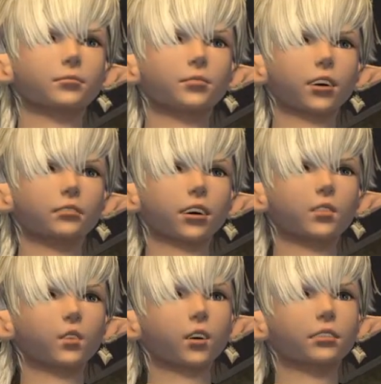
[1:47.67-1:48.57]
What is
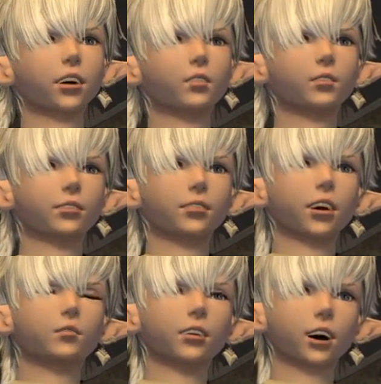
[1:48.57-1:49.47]
more, we
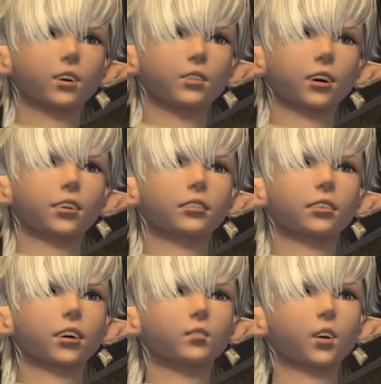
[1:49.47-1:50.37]
have yet to
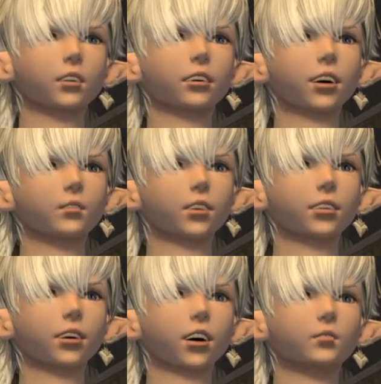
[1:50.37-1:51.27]
achieve a lasting
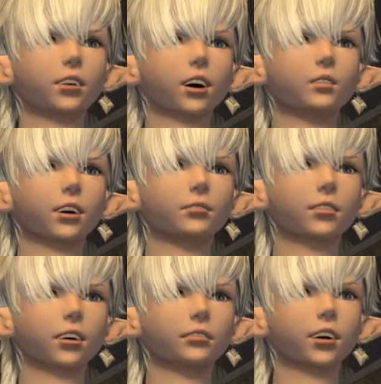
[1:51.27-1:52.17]
victory over the primal
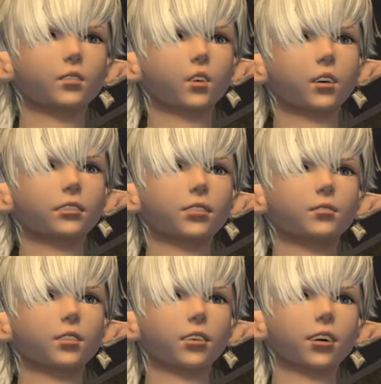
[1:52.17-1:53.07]
menace. The
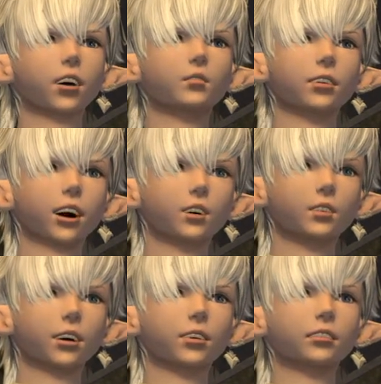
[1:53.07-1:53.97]
beast tribes
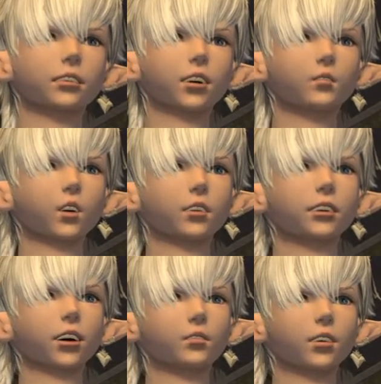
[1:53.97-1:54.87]
continue to
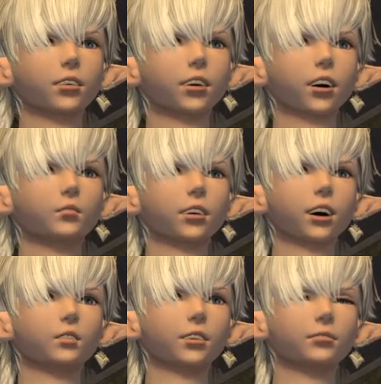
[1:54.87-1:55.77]
summon their gods,
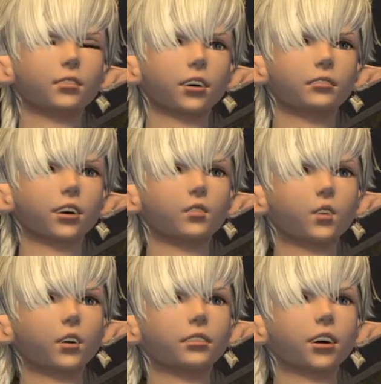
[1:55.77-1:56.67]
and each
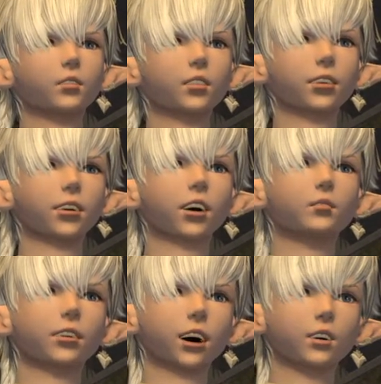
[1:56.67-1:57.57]
incarnation is
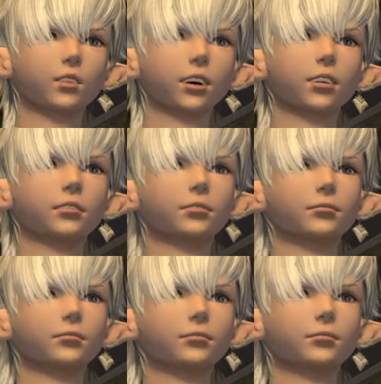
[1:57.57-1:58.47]
stronger than the last.